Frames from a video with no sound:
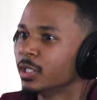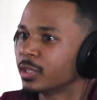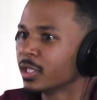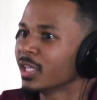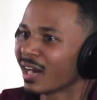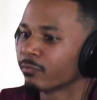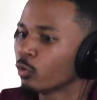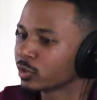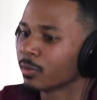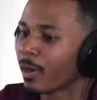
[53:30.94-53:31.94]
the thing that I've
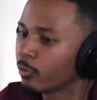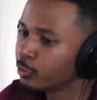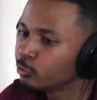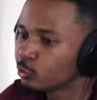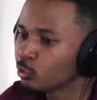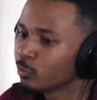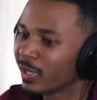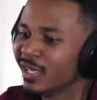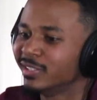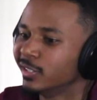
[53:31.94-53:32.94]
noticed about YouTube
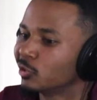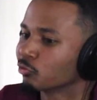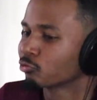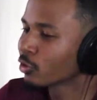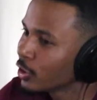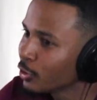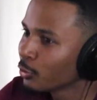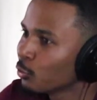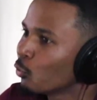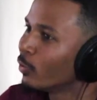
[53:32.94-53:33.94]
is it's
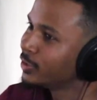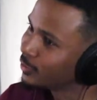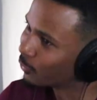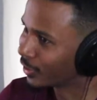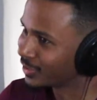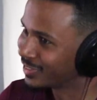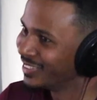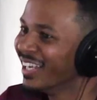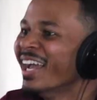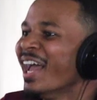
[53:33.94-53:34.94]
real wishy-washy.
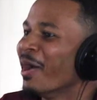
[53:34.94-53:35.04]
Mm.